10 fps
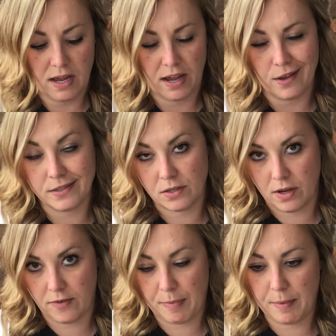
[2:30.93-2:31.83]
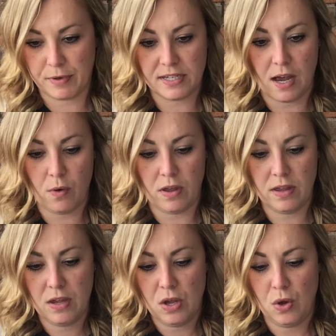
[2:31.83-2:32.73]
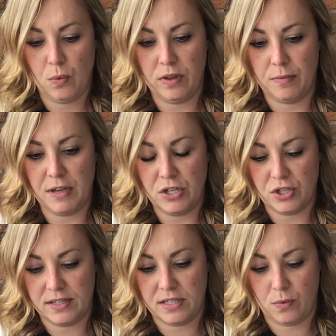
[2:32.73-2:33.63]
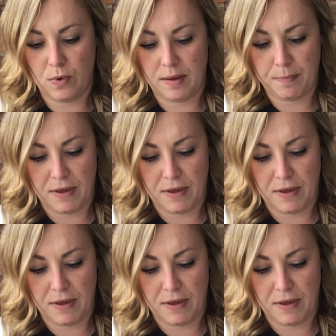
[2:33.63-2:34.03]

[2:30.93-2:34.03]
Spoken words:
I also have a paper towel with me just to wipe